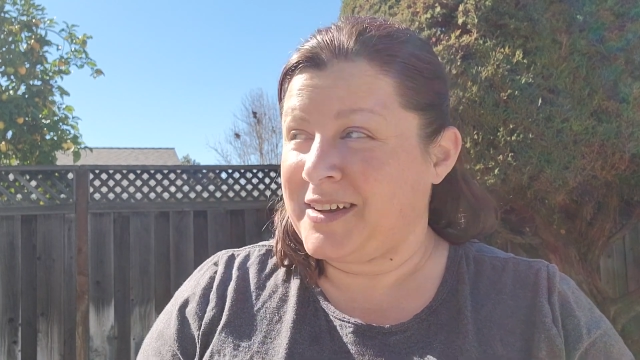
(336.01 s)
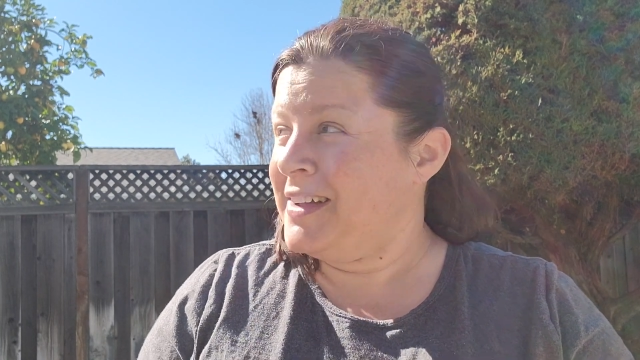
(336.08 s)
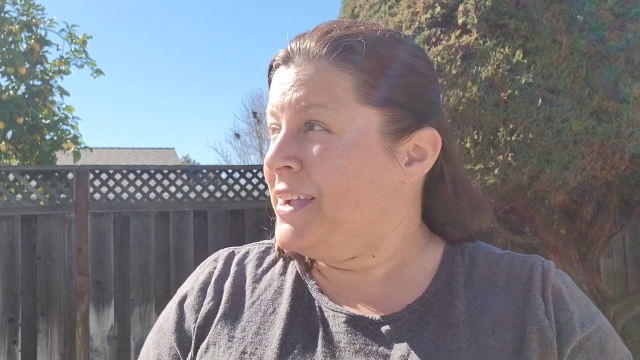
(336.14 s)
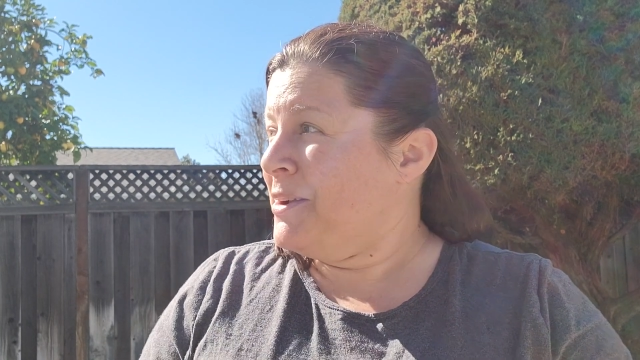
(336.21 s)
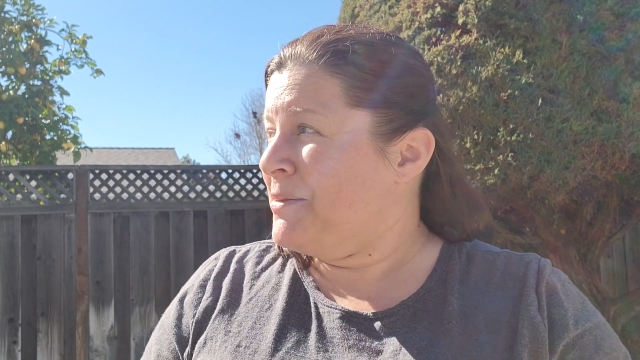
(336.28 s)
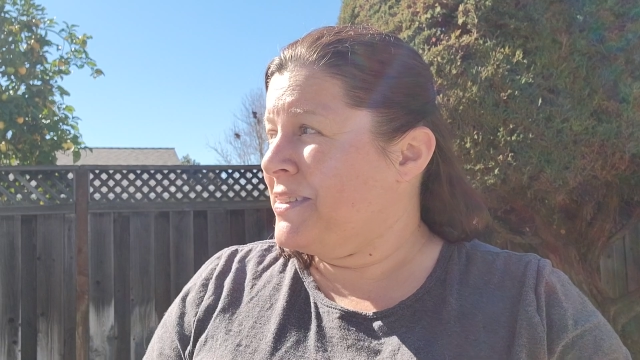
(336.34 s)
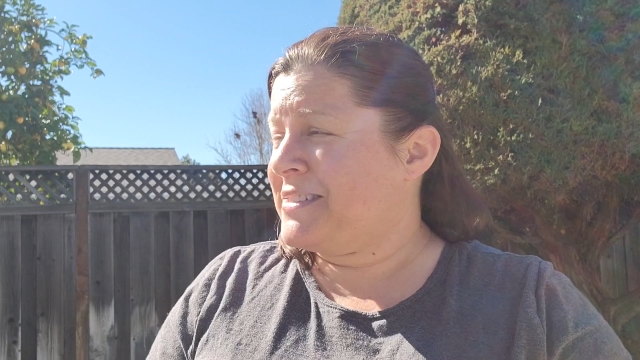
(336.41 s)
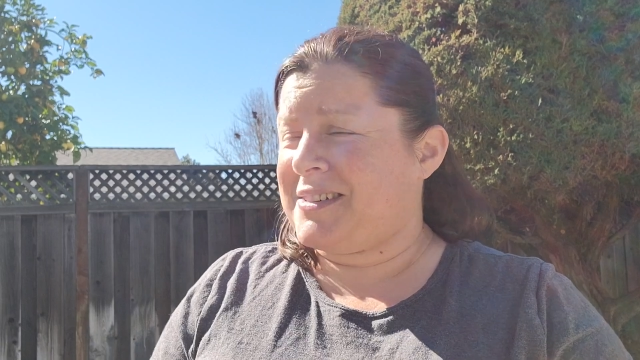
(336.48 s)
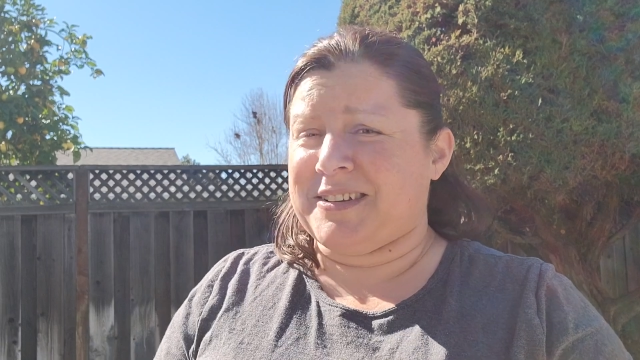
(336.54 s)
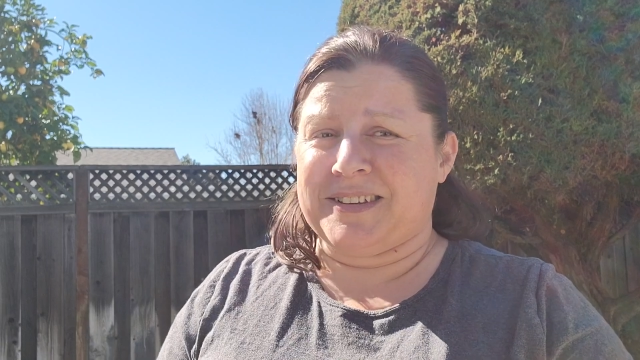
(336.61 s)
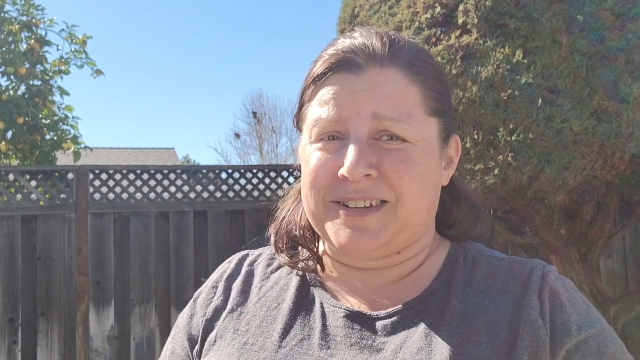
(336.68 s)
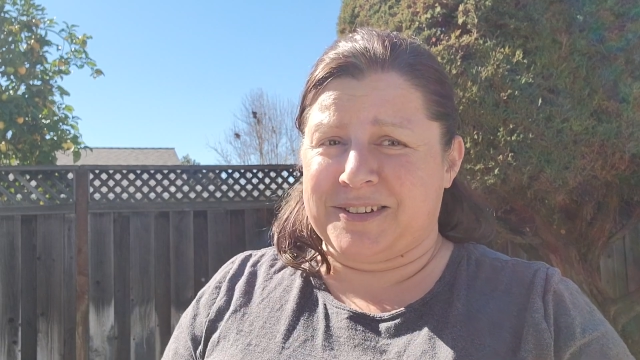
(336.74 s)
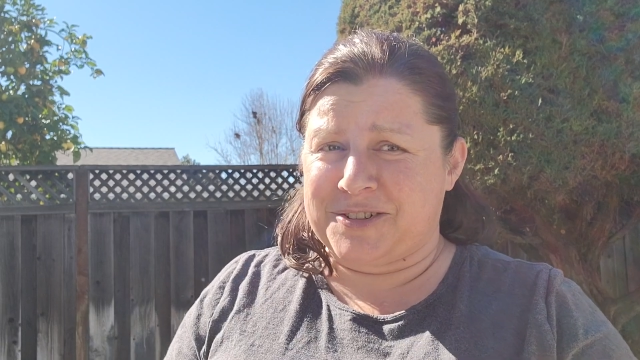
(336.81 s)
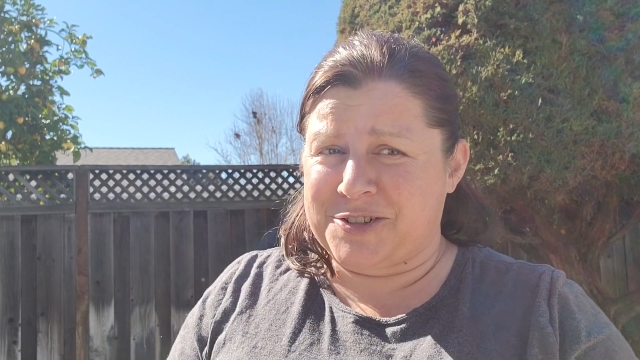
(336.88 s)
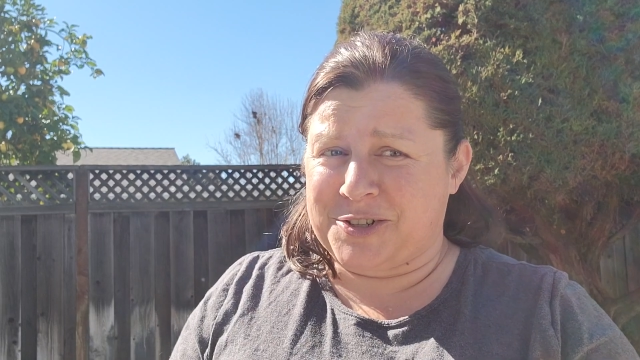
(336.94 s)
I mean, there's a
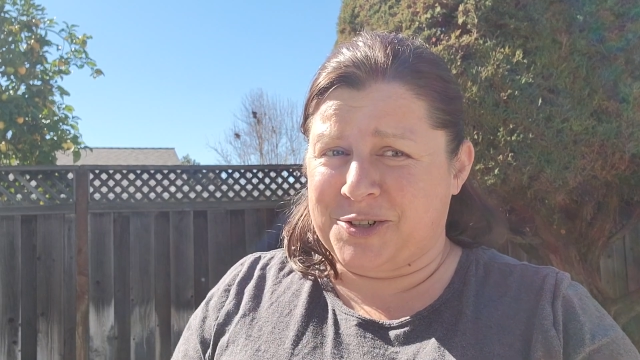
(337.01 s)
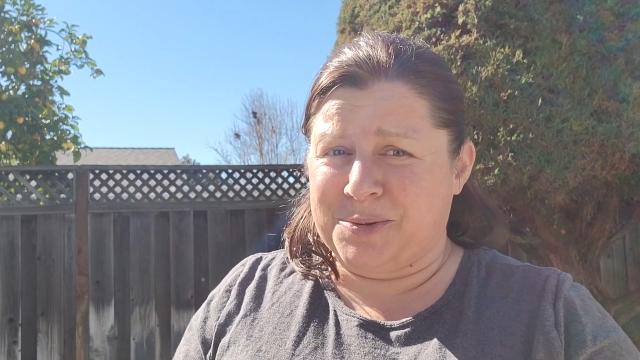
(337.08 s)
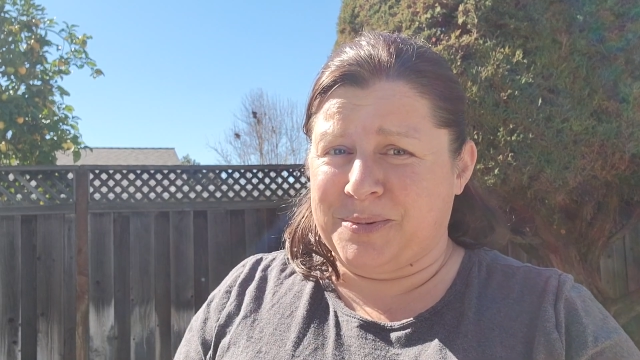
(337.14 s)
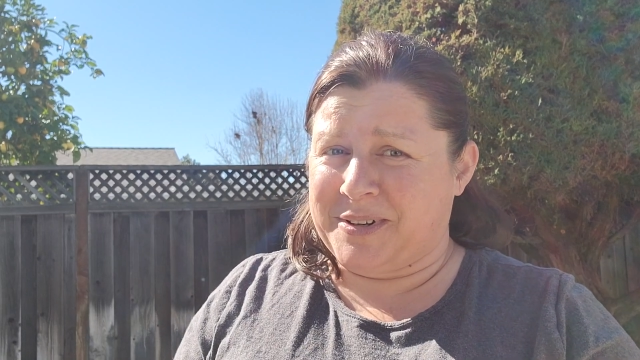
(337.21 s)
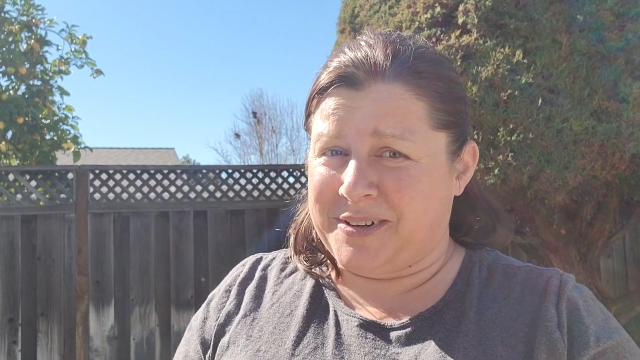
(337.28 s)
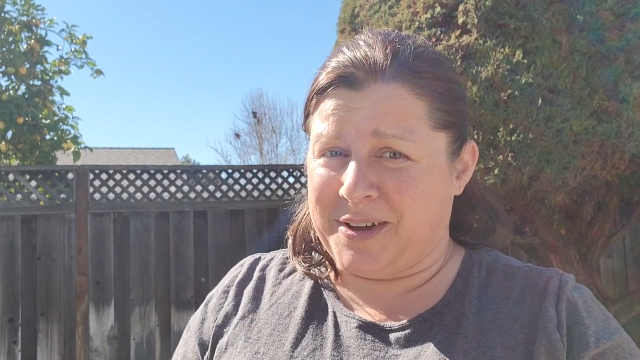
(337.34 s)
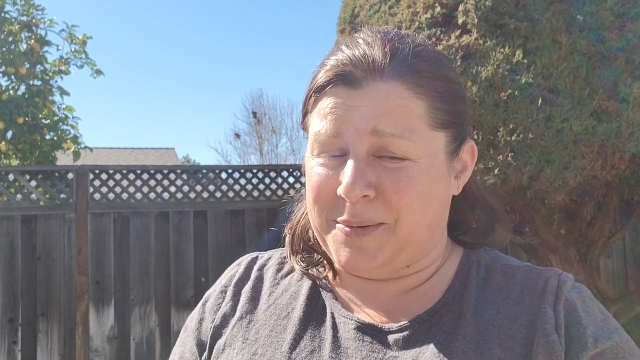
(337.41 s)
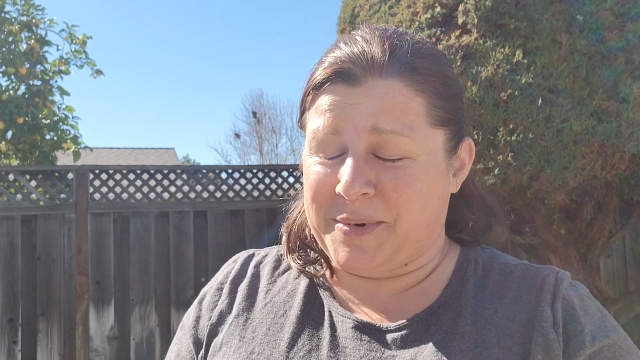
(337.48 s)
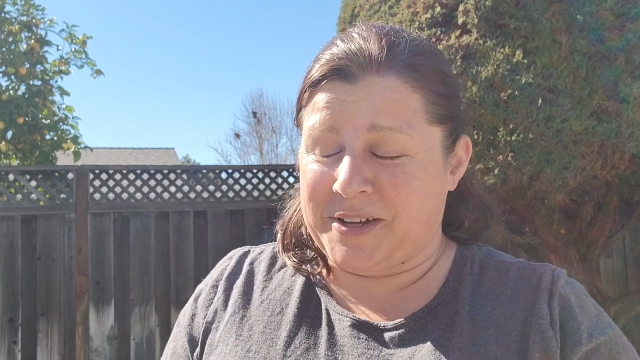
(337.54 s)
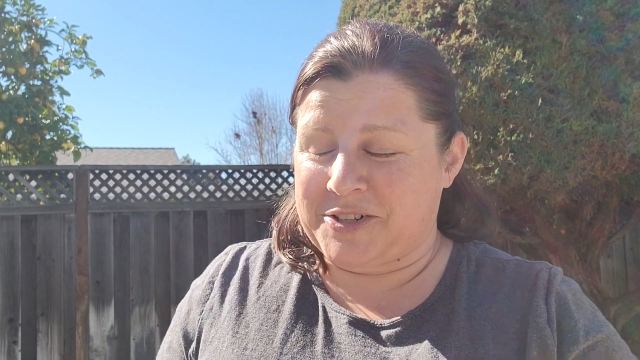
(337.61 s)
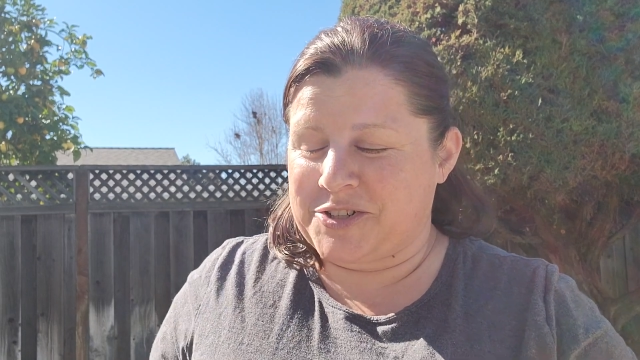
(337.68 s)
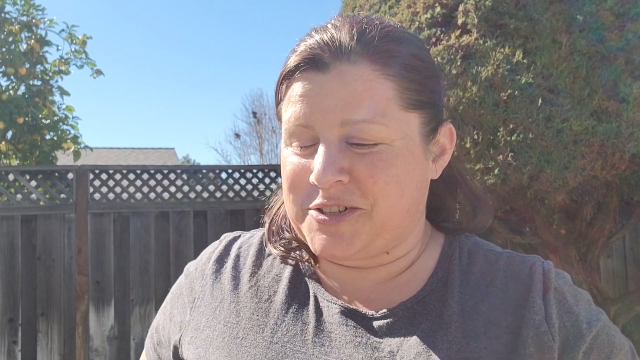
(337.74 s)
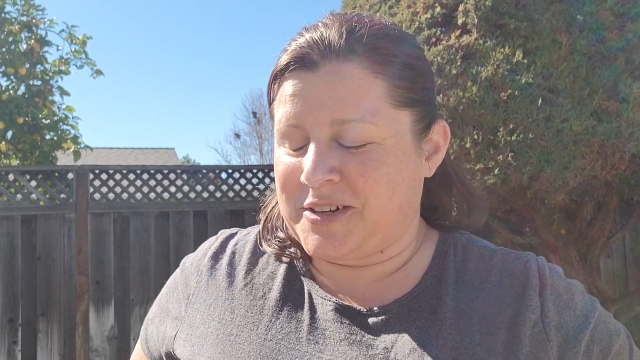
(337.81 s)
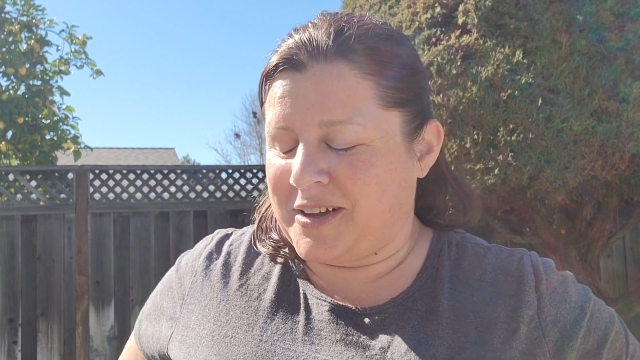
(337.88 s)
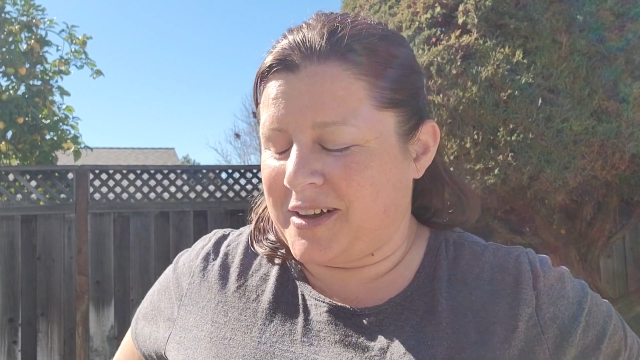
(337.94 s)
little chill, but not much.